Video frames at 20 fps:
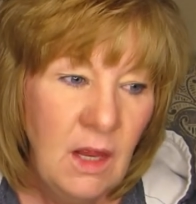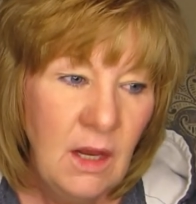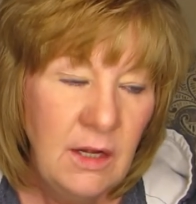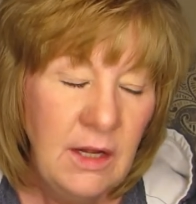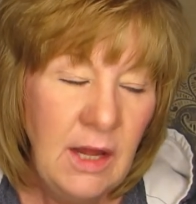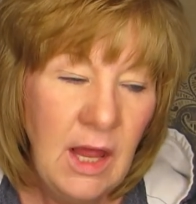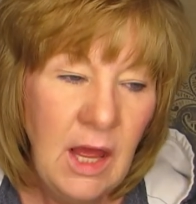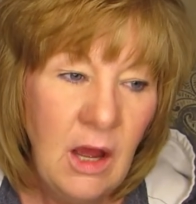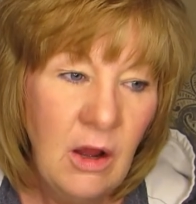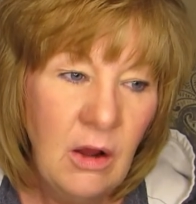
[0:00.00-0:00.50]

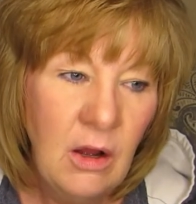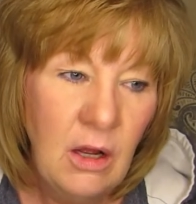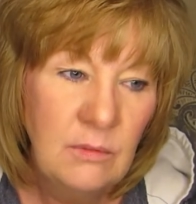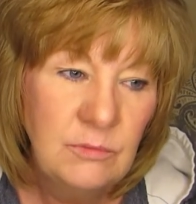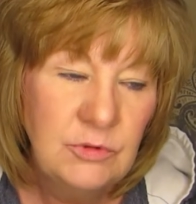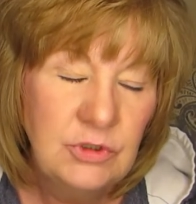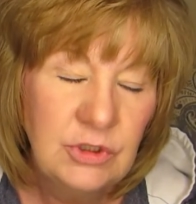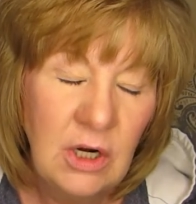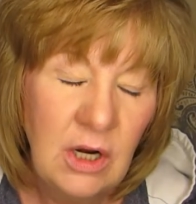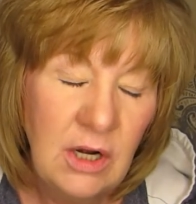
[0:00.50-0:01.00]
Now,
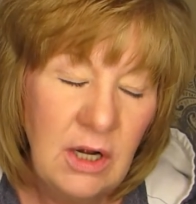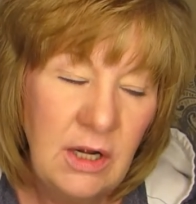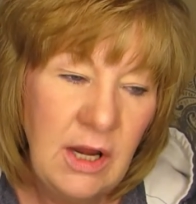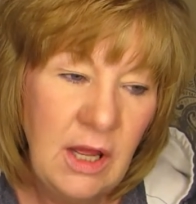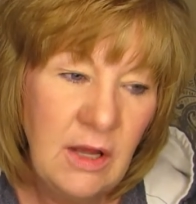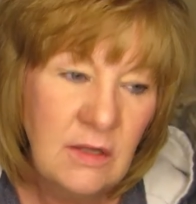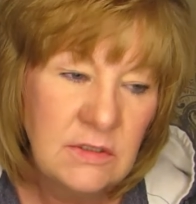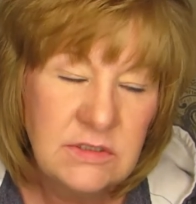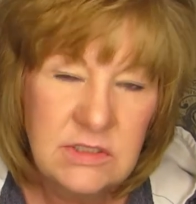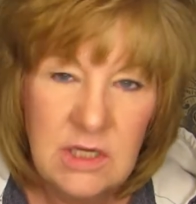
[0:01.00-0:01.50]
I'm dry,
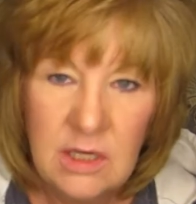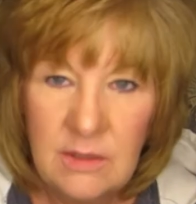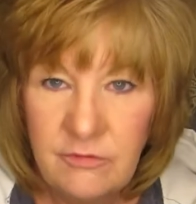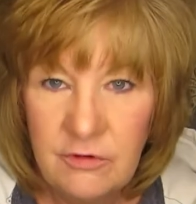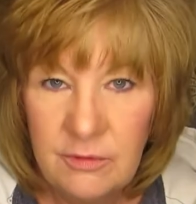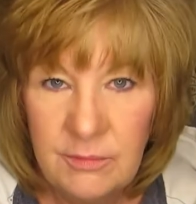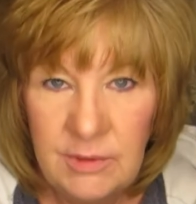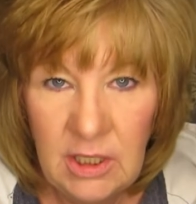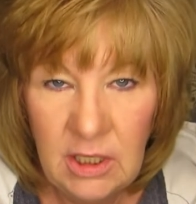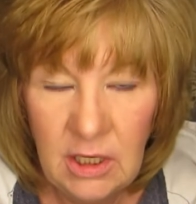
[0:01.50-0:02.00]
now it's time
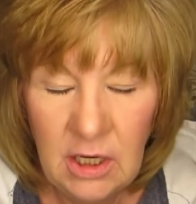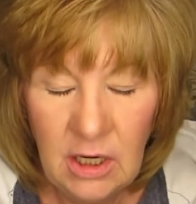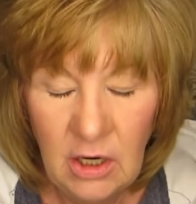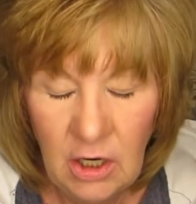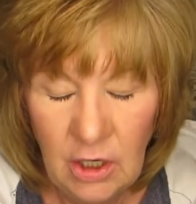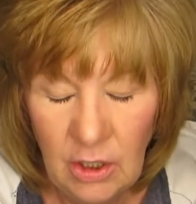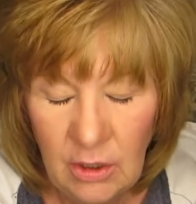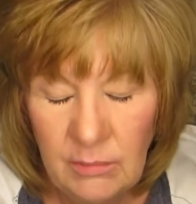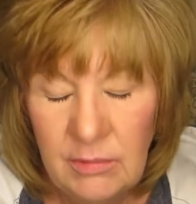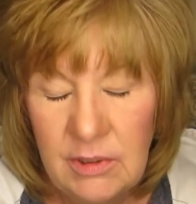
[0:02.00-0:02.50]
for me to go
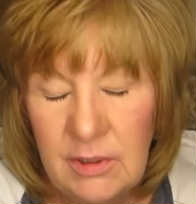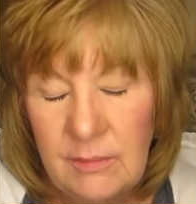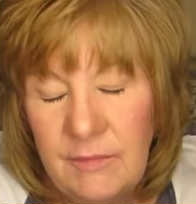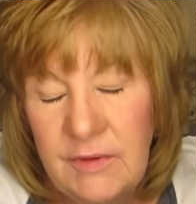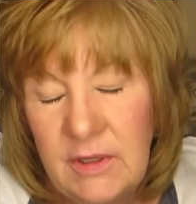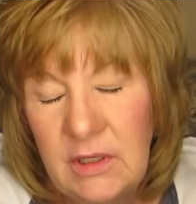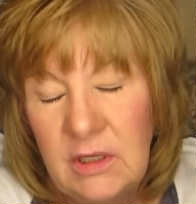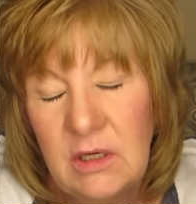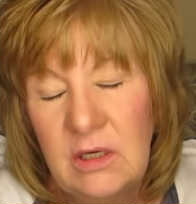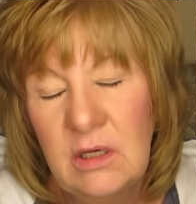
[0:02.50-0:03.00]
home, and I'm
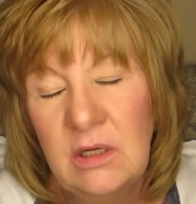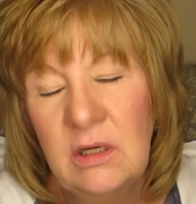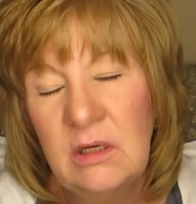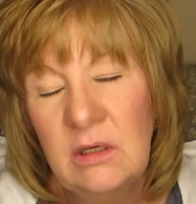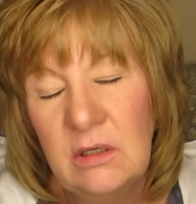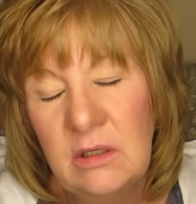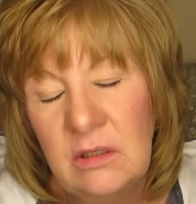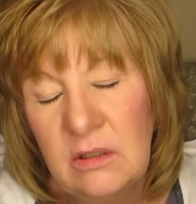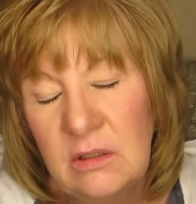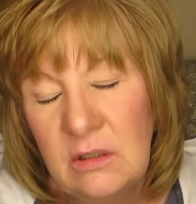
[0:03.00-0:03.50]
thinking,
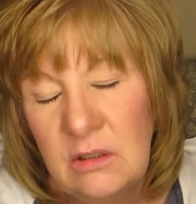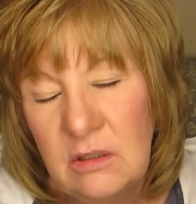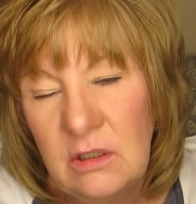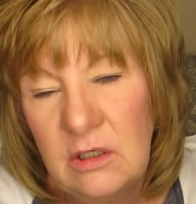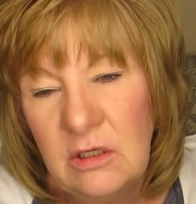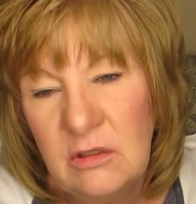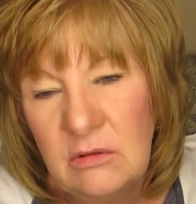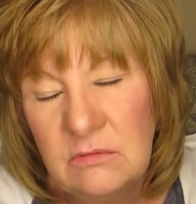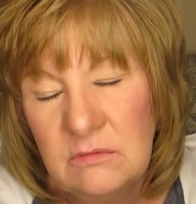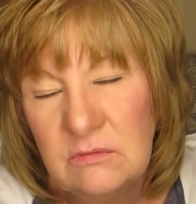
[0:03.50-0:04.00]
oh,
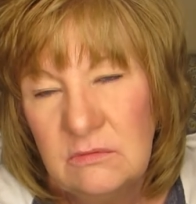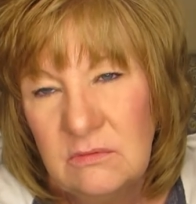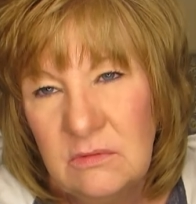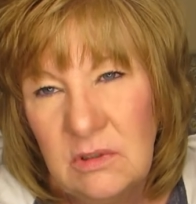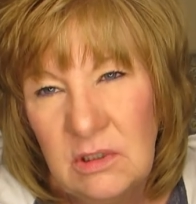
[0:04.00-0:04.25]
no,